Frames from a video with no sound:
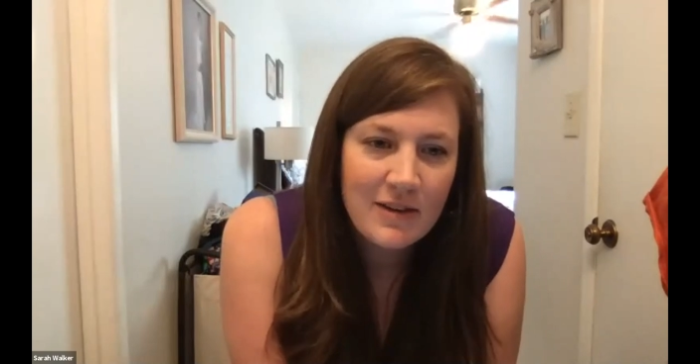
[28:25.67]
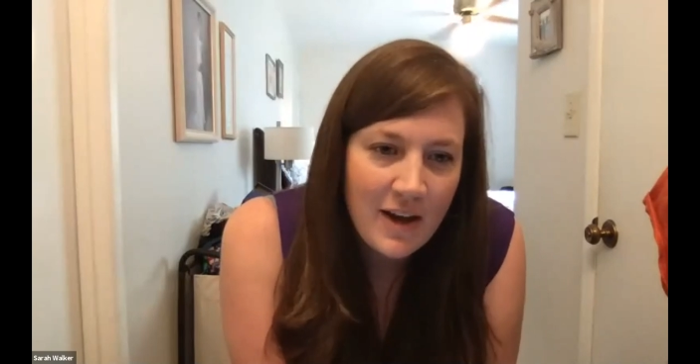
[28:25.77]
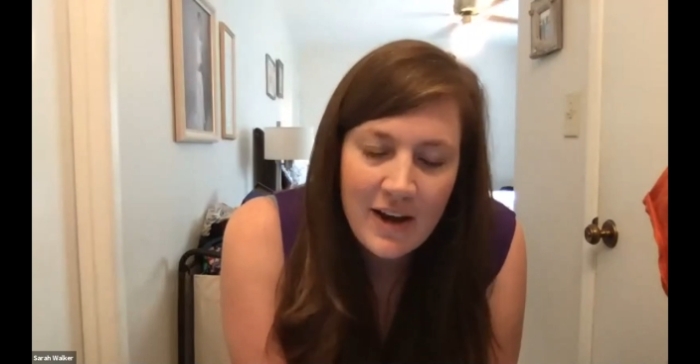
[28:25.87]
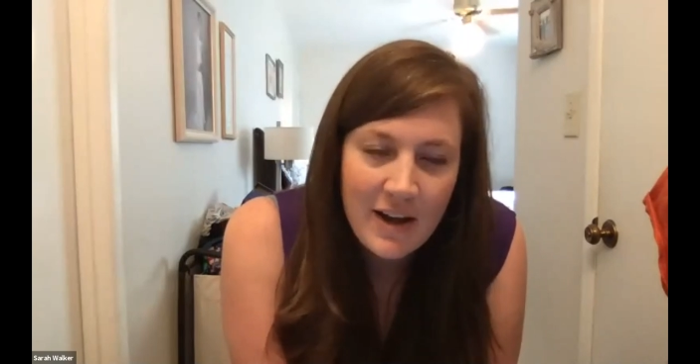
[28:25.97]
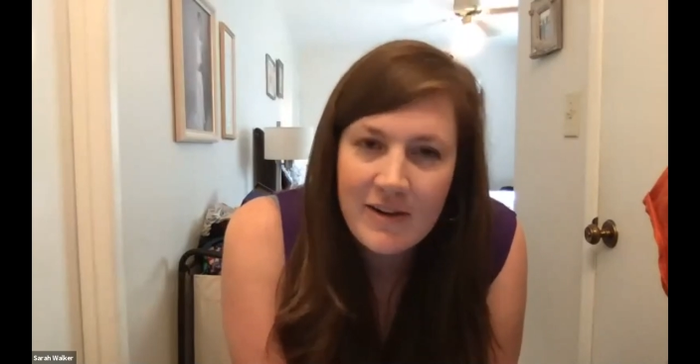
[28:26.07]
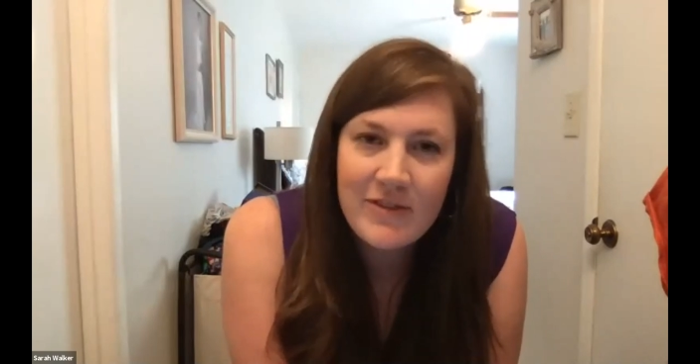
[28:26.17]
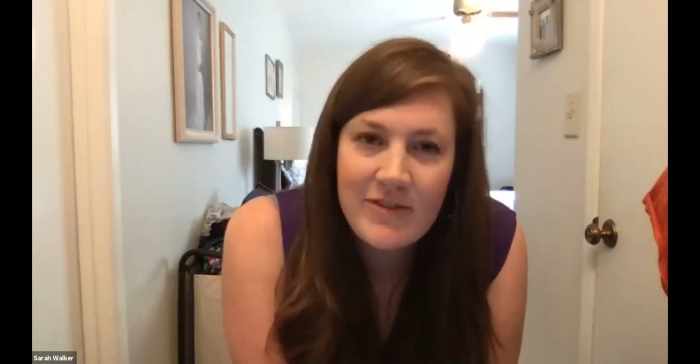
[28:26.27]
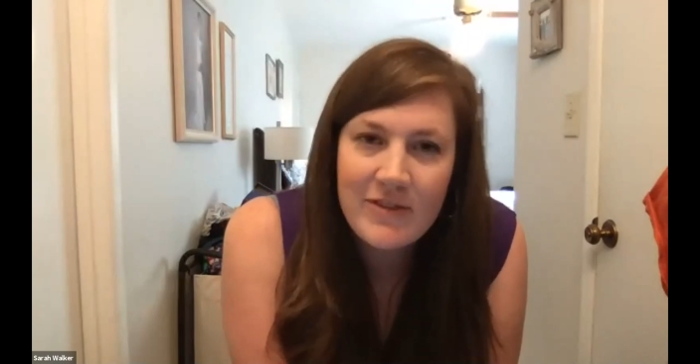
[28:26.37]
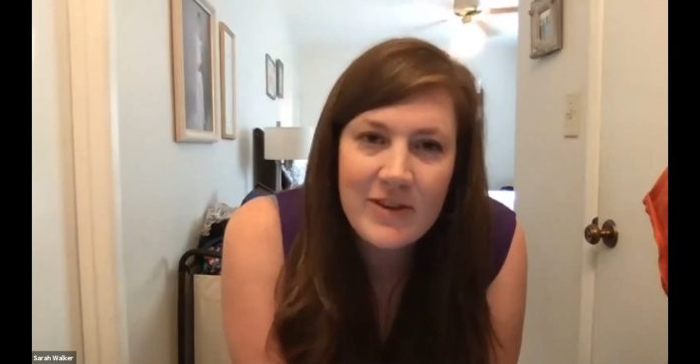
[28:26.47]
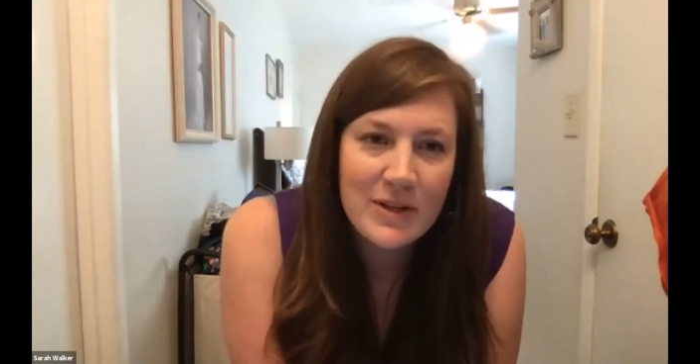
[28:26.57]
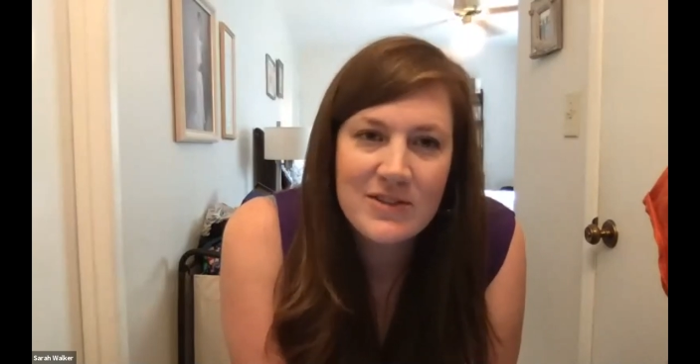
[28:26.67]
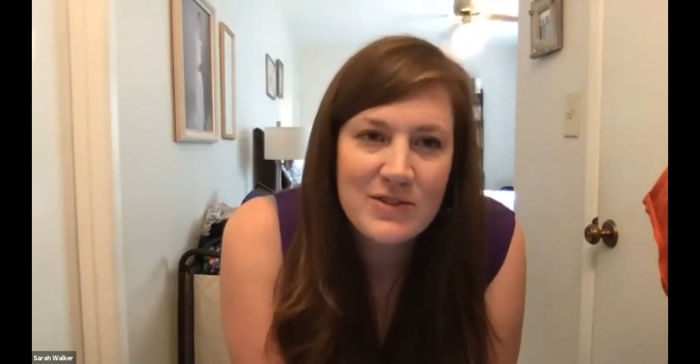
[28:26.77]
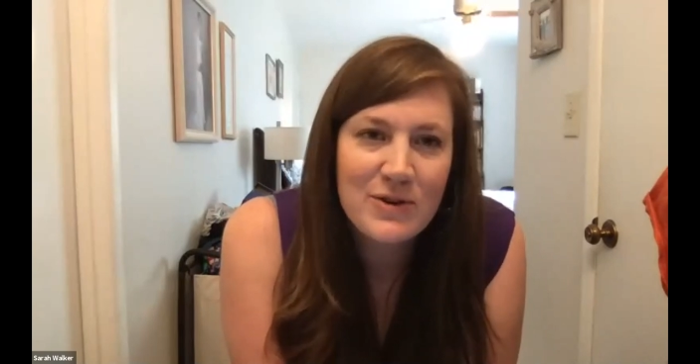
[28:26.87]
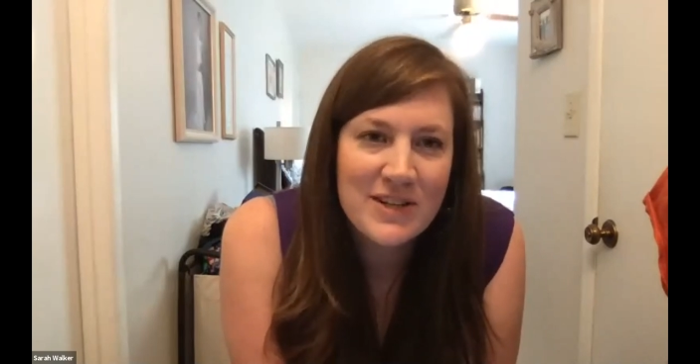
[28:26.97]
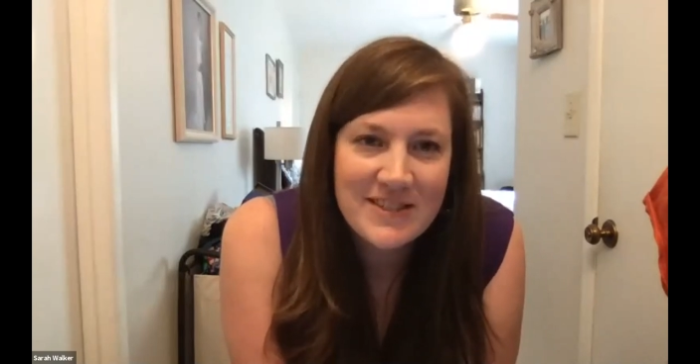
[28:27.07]
got out of it what the
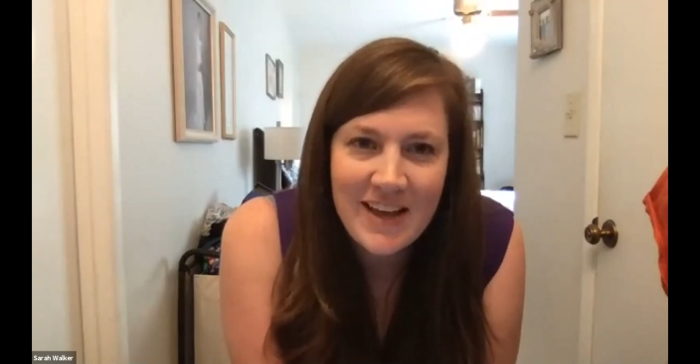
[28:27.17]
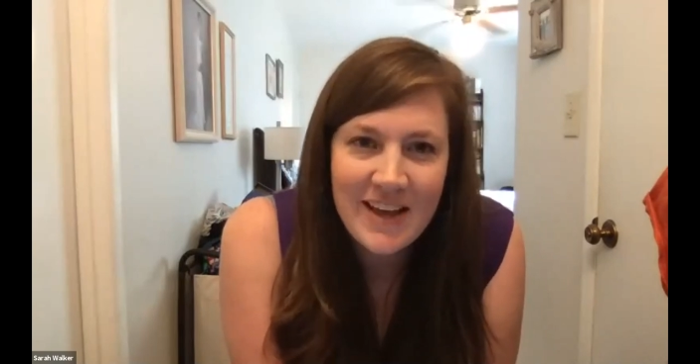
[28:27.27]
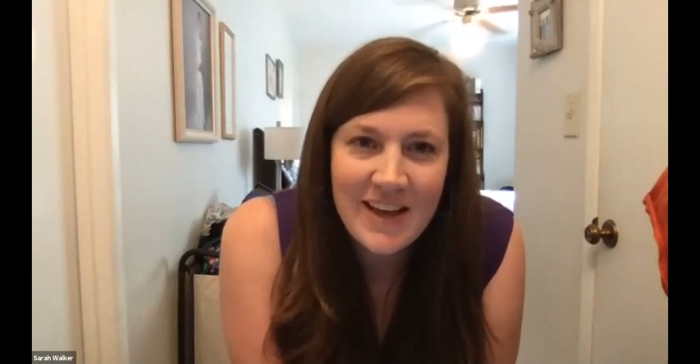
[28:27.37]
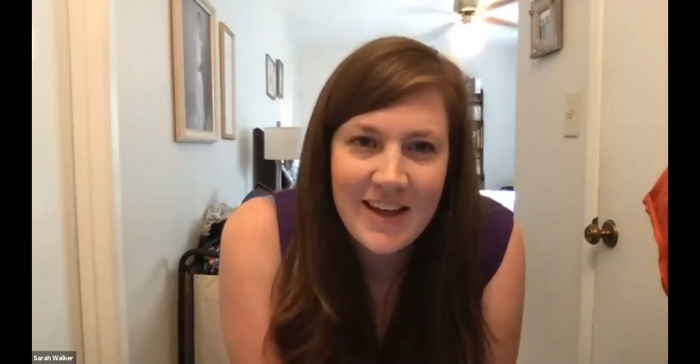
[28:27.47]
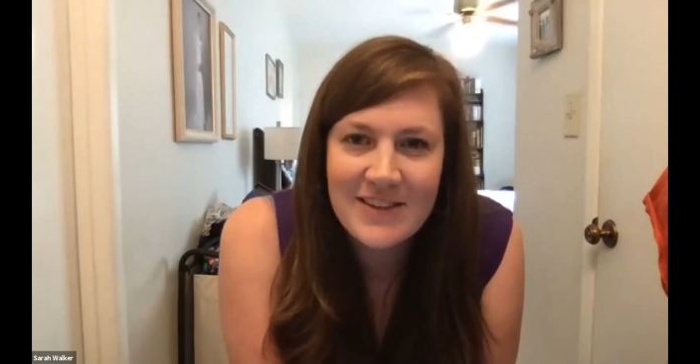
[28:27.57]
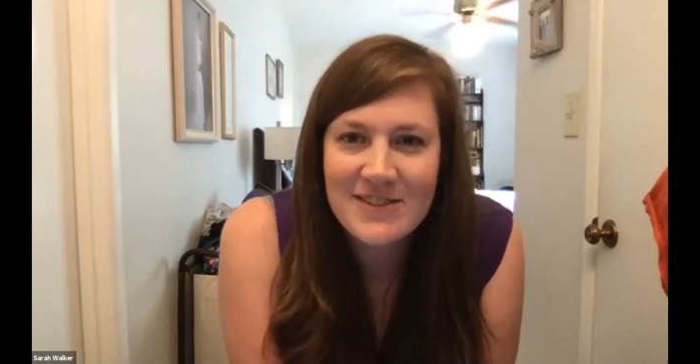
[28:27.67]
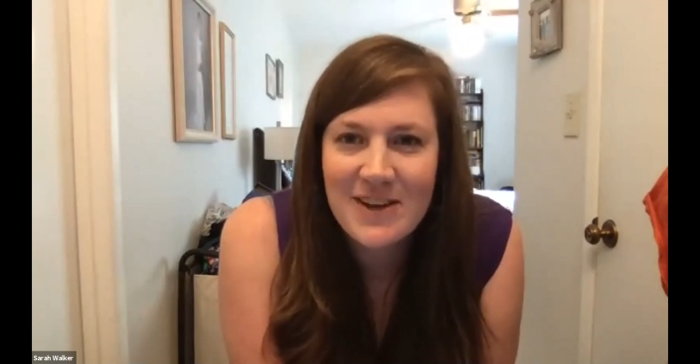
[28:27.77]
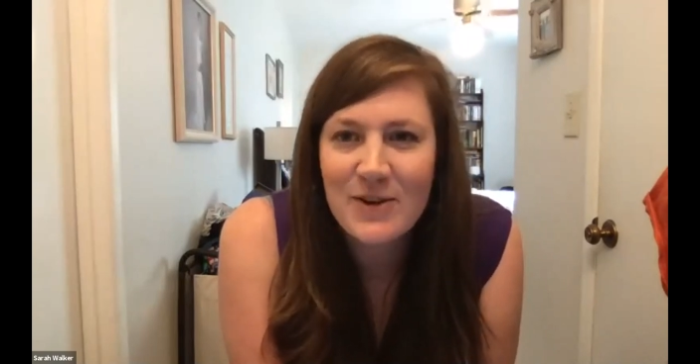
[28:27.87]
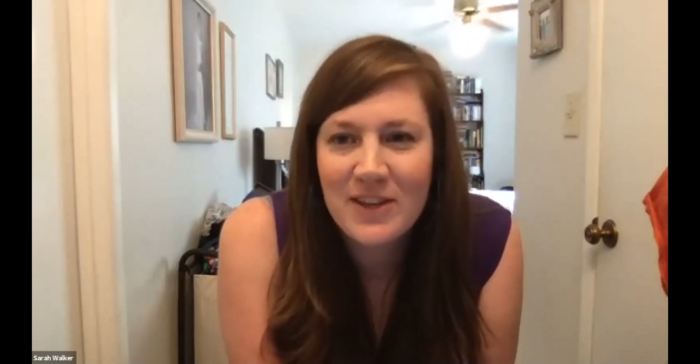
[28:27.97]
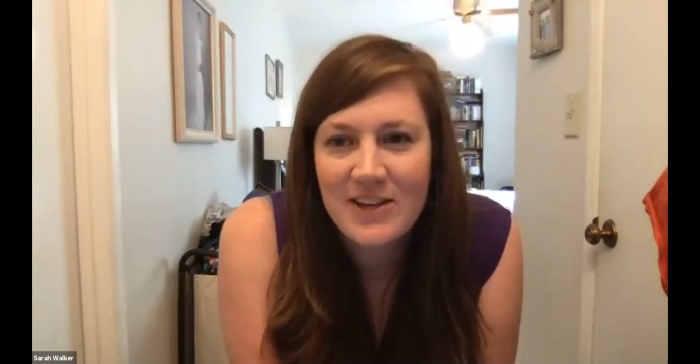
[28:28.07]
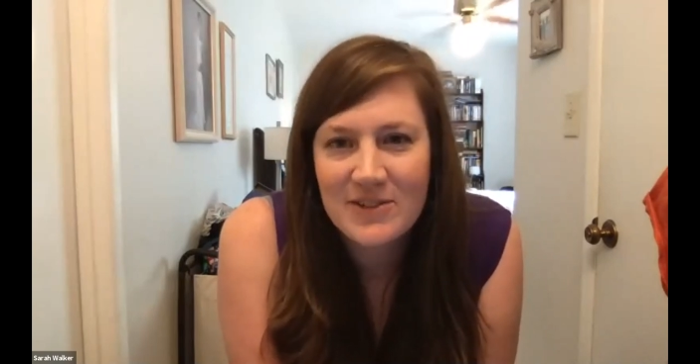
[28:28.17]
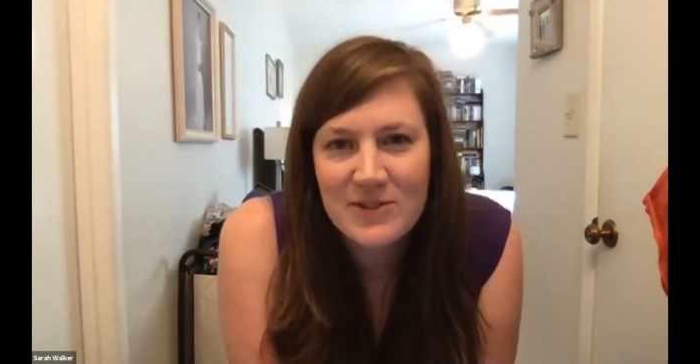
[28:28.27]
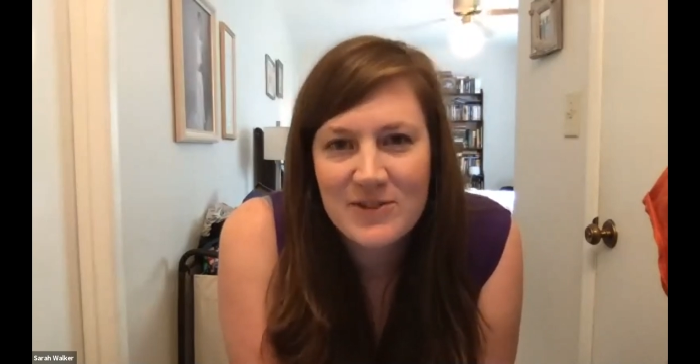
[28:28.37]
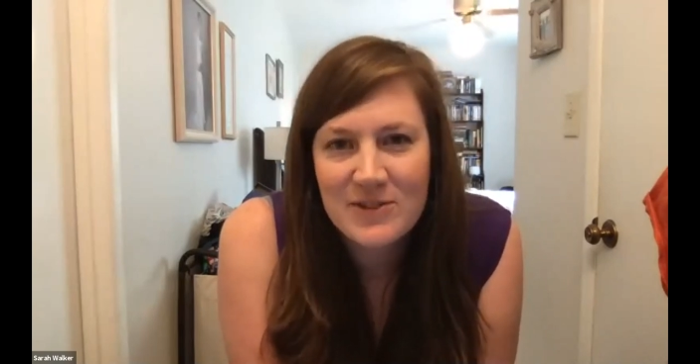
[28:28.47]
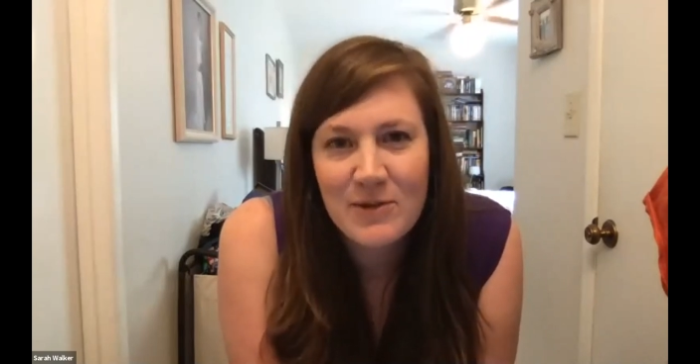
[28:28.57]
stories say. So thank
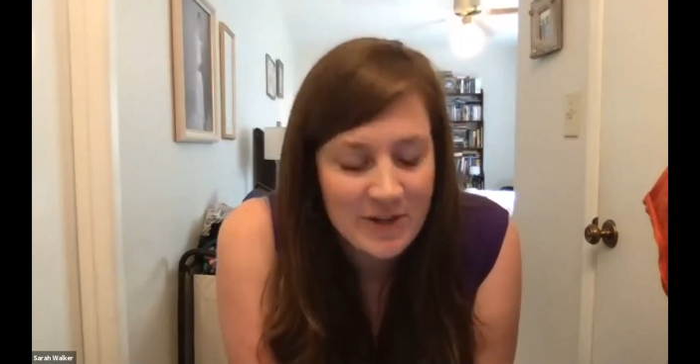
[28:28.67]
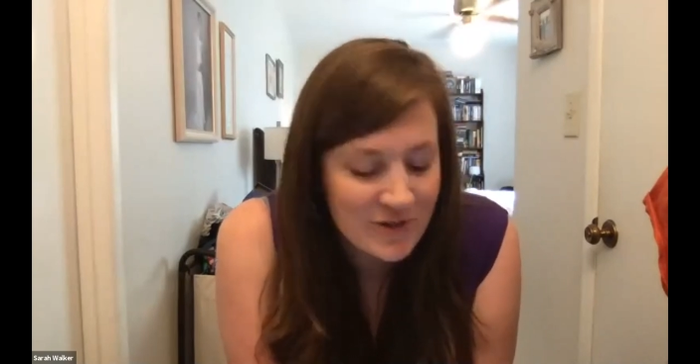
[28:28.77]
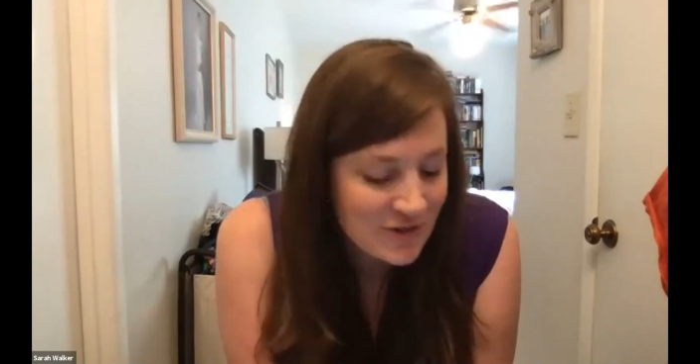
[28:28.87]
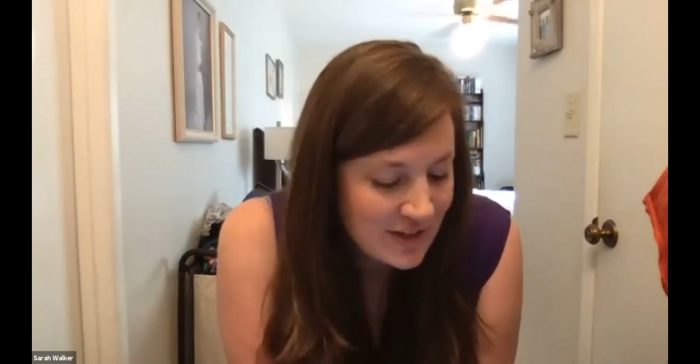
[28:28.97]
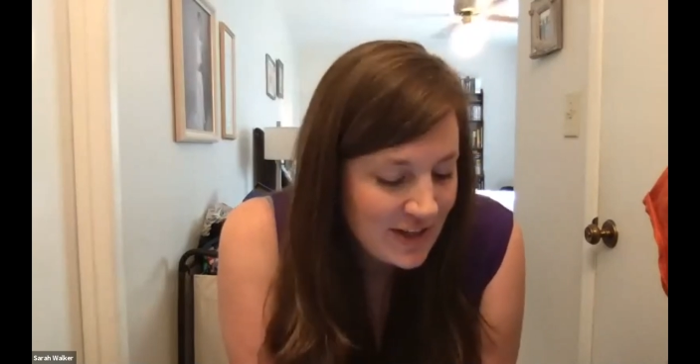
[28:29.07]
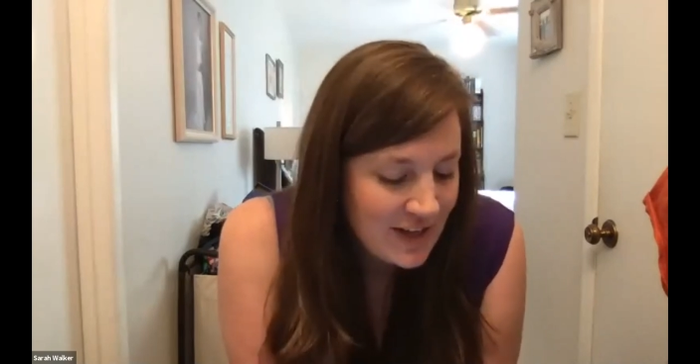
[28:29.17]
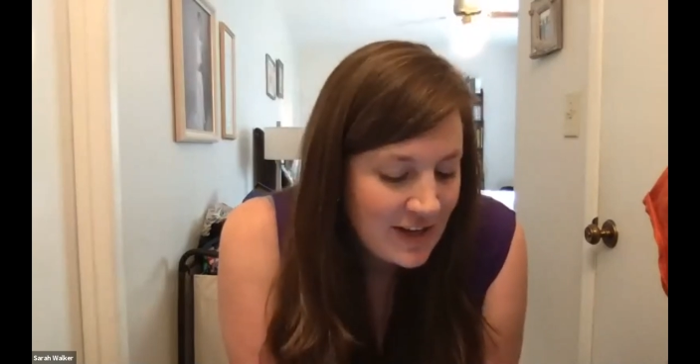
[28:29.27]
you so much.